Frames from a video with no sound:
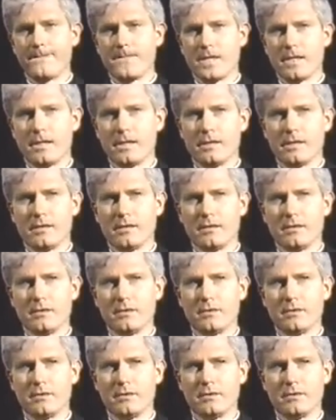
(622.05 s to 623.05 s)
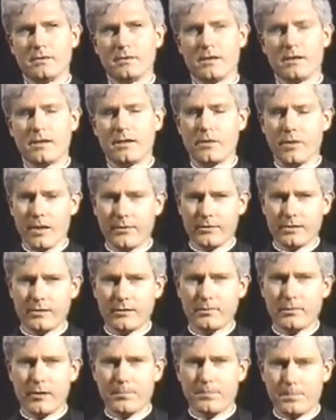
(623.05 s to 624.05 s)
And you have
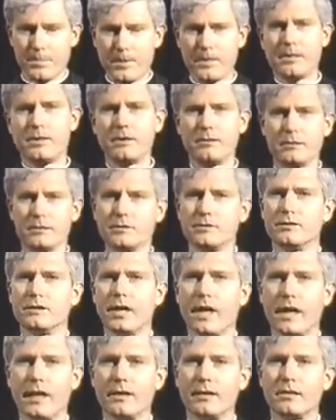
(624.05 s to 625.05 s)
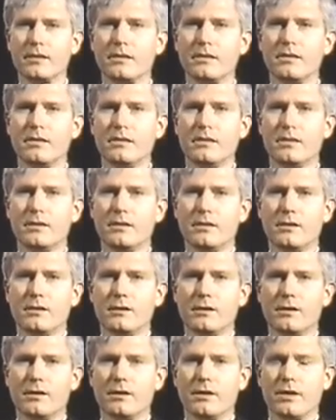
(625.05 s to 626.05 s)
to appeal to that
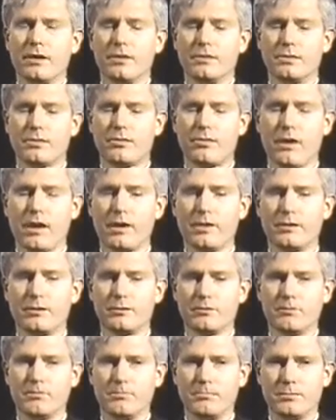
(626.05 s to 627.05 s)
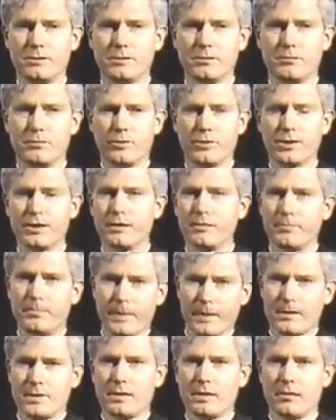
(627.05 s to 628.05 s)
and try to bring the
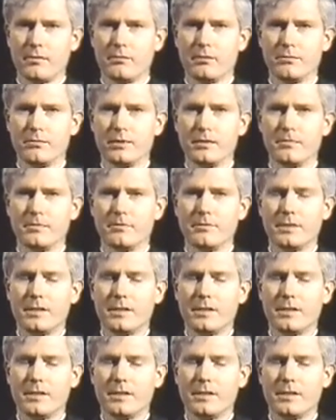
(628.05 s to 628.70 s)
best out of them.